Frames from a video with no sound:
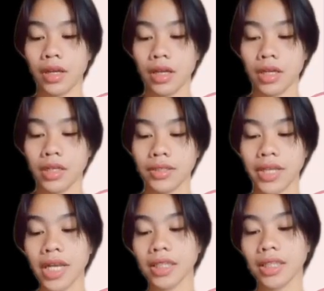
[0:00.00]

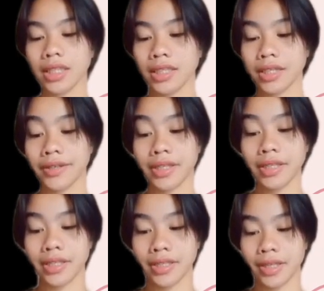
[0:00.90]
psychoanalytic
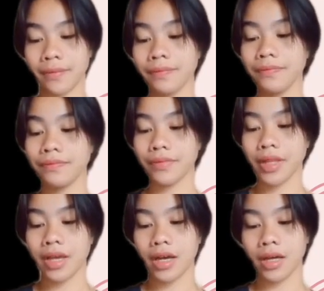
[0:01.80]
criticism.
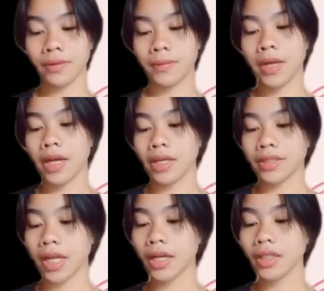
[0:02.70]

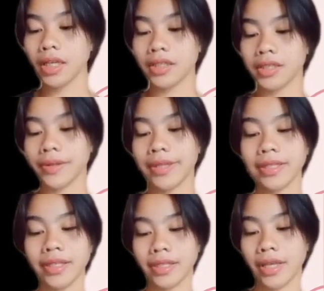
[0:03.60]
Psychoanalytic
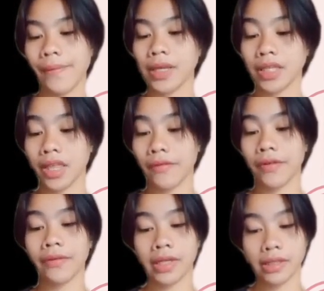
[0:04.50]
criticism is a type of
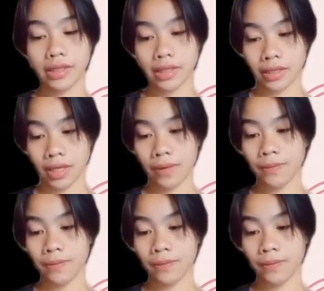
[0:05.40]
criticism